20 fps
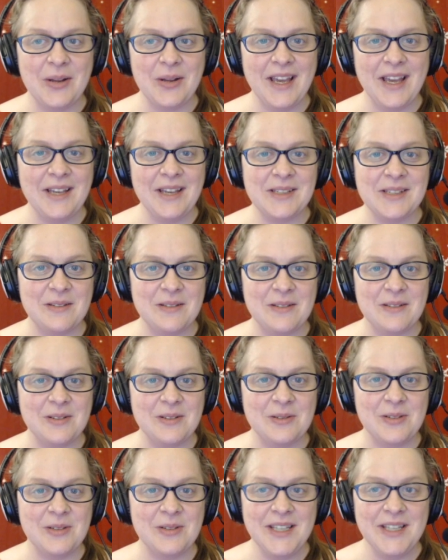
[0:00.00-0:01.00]
Okay,
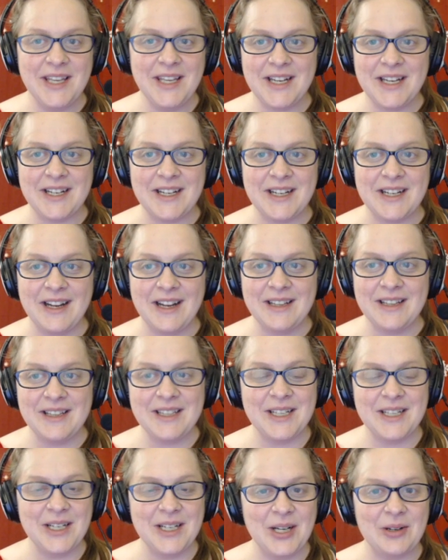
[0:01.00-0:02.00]
so yeah, I
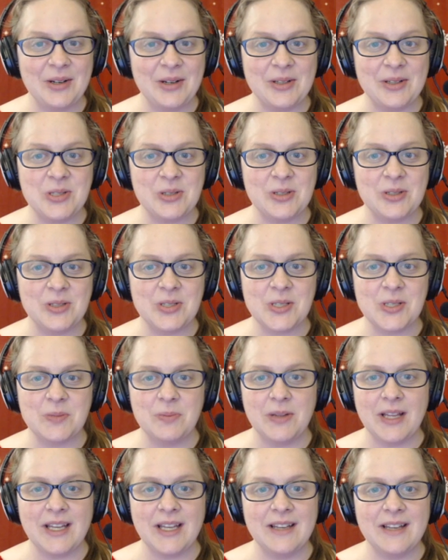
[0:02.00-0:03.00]
highly encourage you to
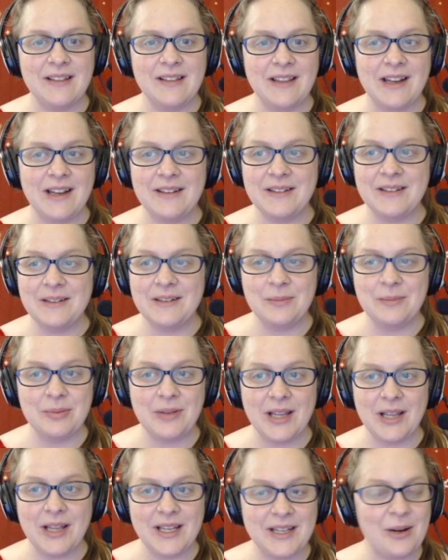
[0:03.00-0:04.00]
just play along,
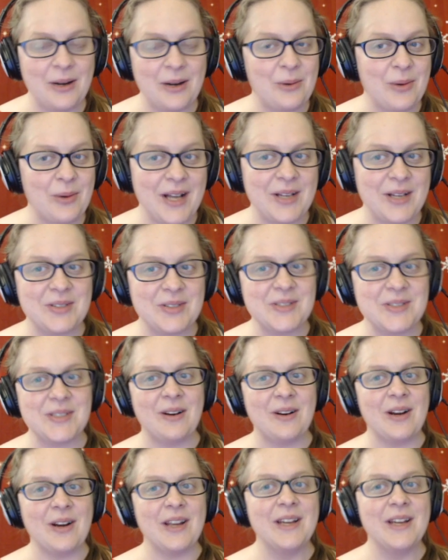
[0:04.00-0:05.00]
play
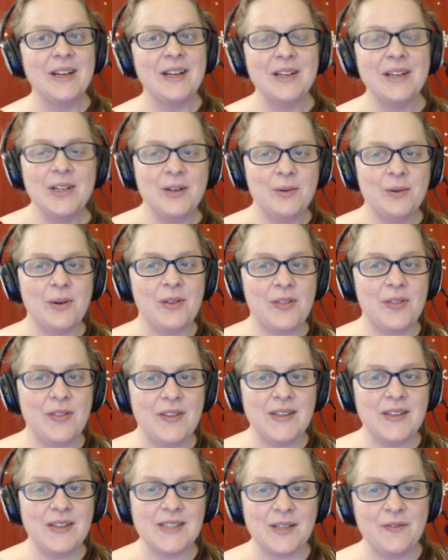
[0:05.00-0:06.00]
around, sorry,
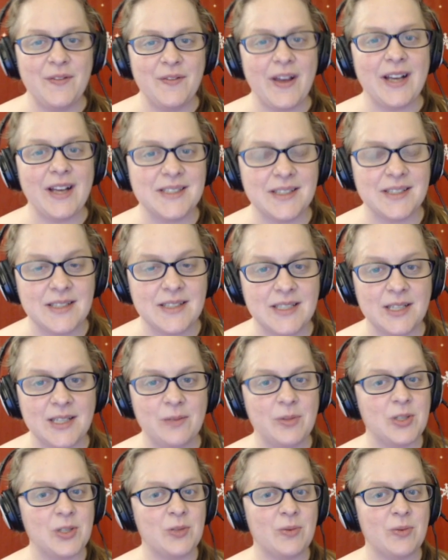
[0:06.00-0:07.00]
with these effects
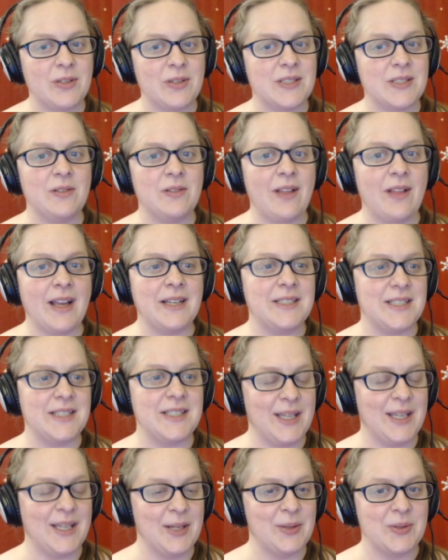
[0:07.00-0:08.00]
and see which ones you
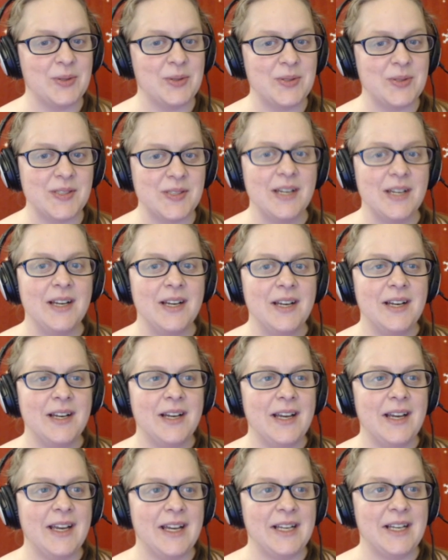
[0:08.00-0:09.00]
like to use,
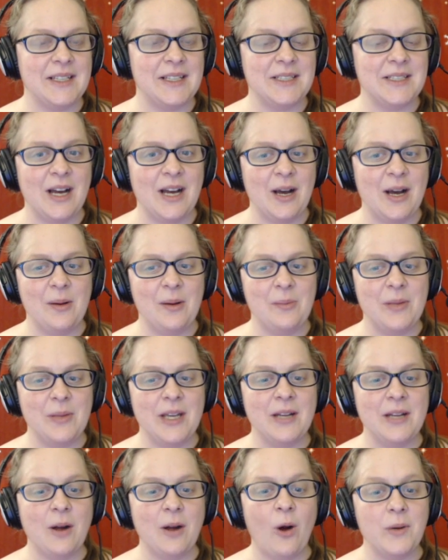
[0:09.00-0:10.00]
and
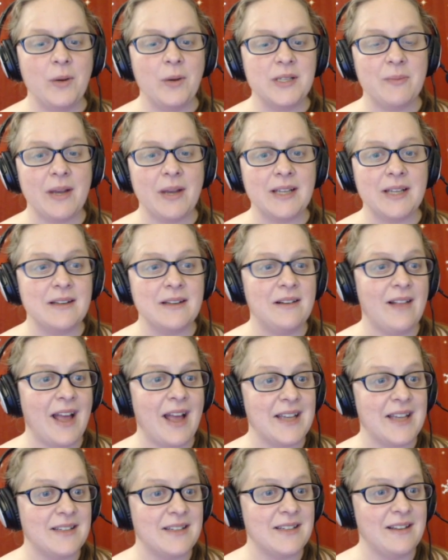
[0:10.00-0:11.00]
um, it always makes
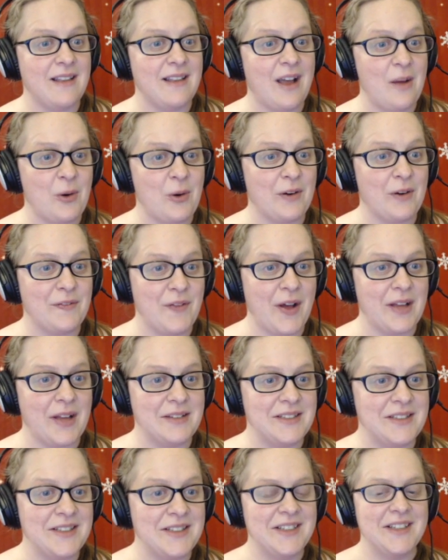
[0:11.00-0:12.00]
class a lot more
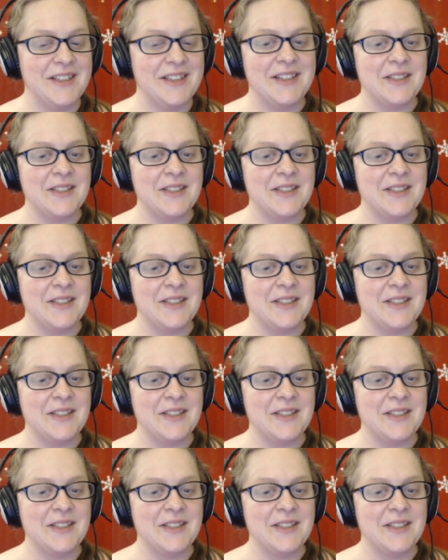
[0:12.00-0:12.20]
fun.